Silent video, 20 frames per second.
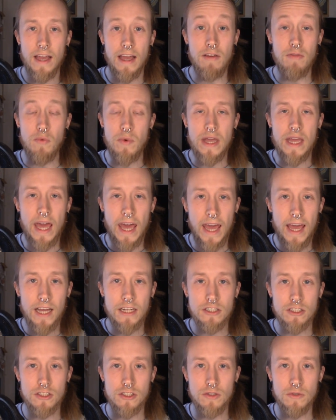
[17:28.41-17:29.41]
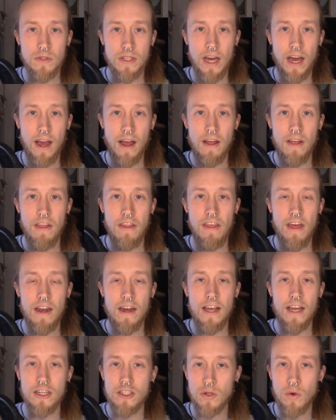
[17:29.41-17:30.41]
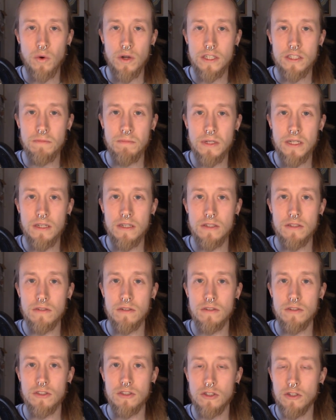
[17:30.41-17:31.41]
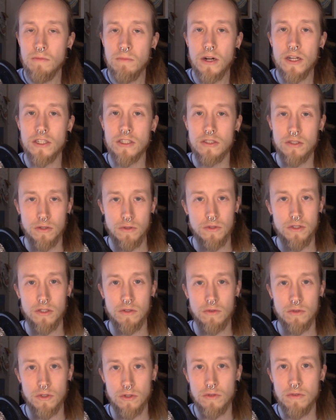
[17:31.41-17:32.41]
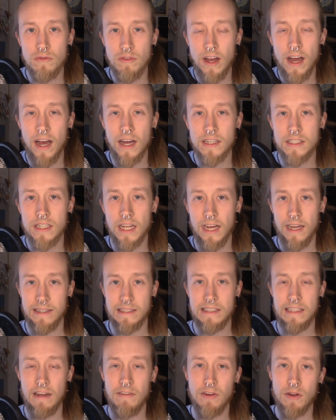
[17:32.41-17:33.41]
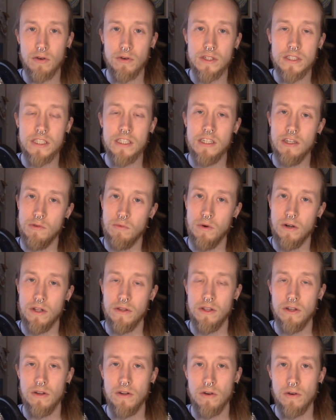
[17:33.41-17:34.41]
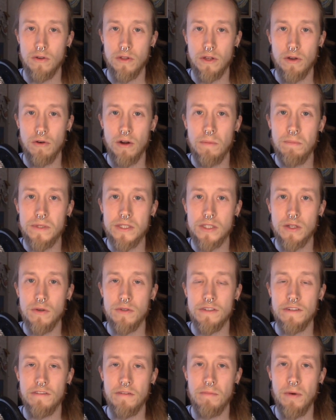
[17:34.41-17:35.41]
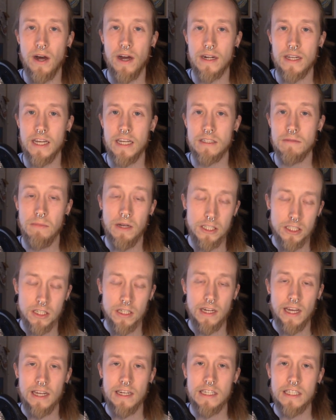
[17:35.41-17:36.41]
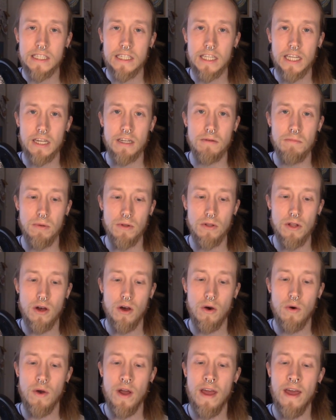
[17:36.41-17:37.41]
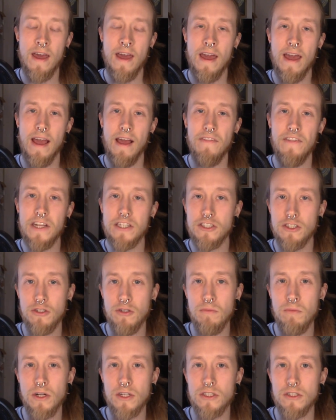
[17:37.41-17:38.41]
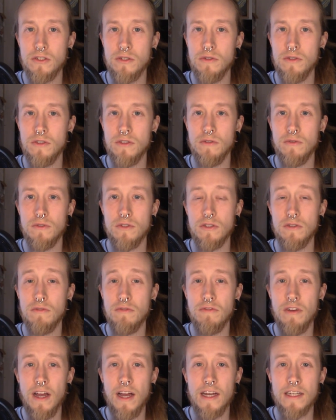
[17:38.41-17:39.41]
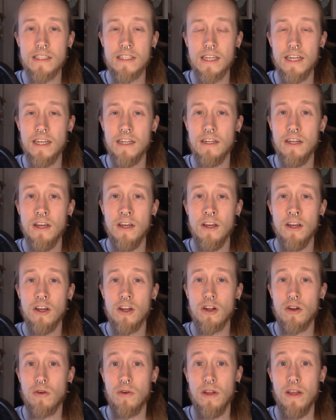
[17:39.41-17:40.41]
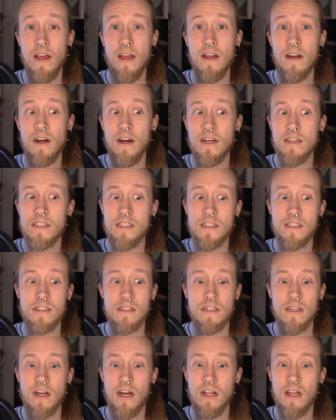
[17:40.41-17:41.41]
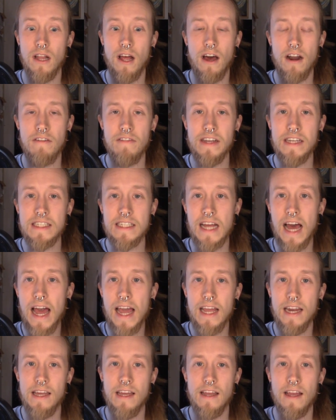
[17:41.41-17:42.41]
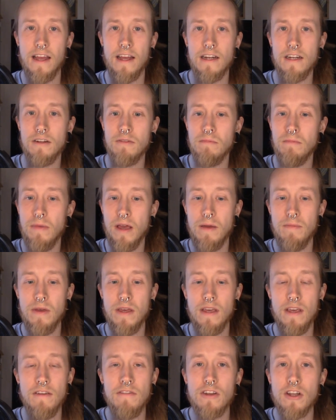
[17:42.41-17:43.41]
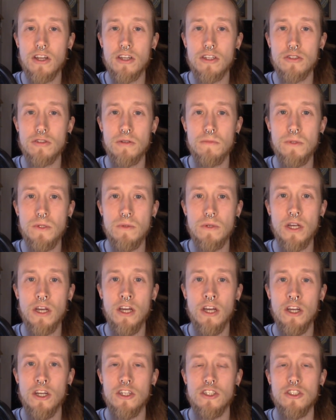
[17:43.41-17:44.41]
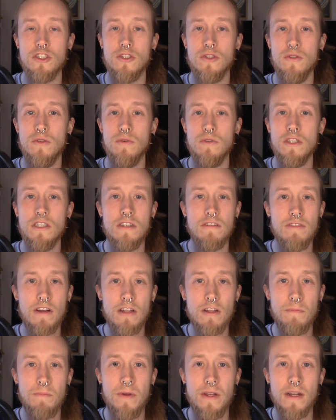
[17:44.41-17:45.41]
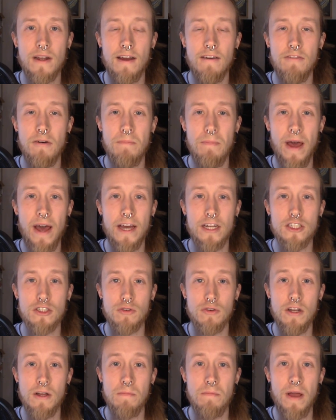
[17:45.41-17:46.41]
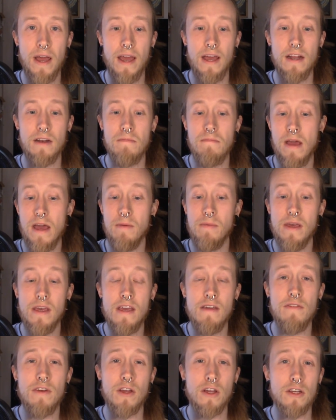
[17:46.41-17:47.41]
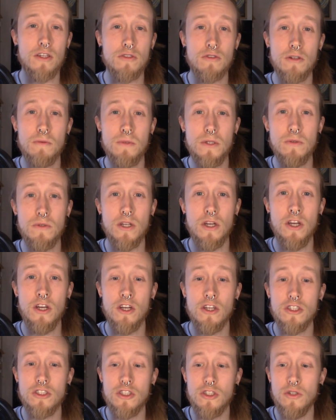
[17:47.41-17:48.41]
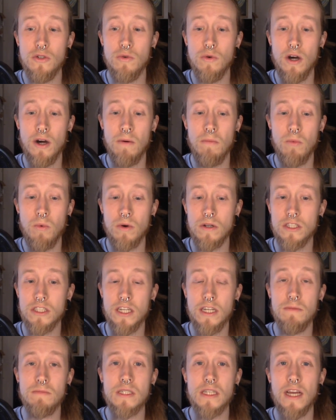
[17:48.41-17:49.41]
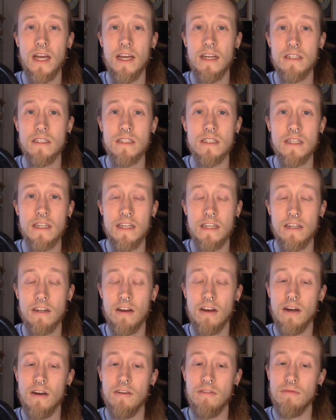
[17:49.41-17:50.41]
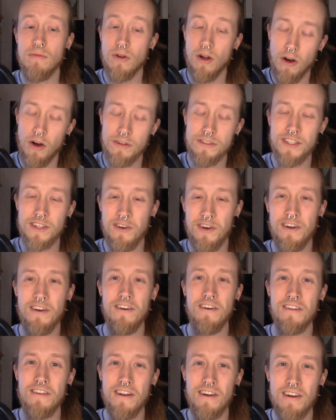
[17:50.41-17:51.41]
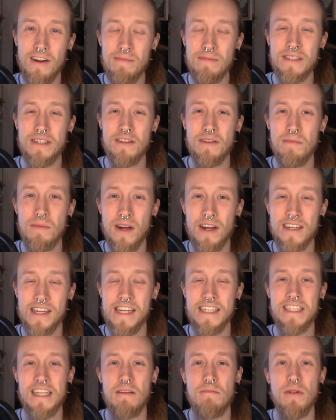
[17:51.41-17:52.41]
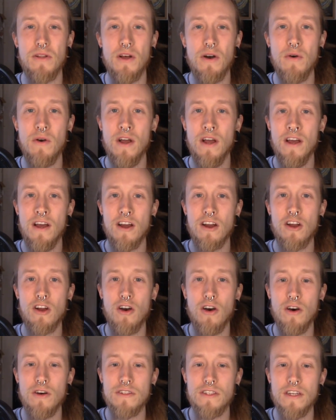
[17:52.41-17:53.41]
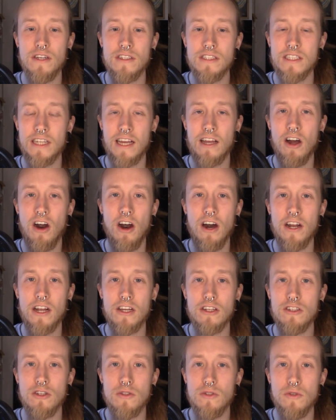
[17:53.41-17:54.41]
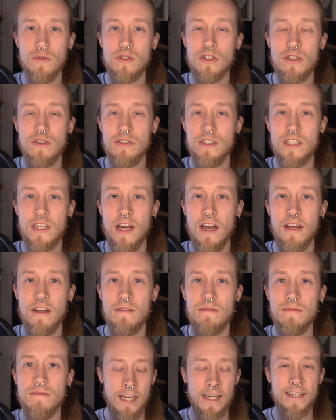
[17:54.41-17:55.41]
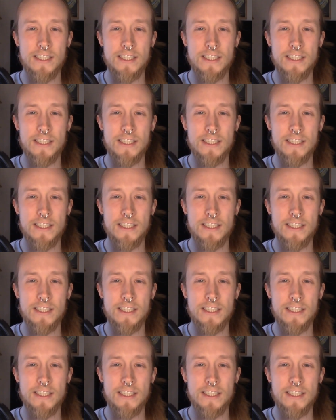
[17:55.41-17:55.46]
If we can't do that, then it's going to be too much, too soon, too fast, as Devon Christie in one of the earlier episodes of the podcast mentioned and is linked below. And this too much, too soon, too fast can create us a lot of anxiety and maybe even contribute to the development of a bad trip and maybe even contribute to um, what James Kent, in uh, also an earlier episode of the podcast linked below, called a psychotic delusional state.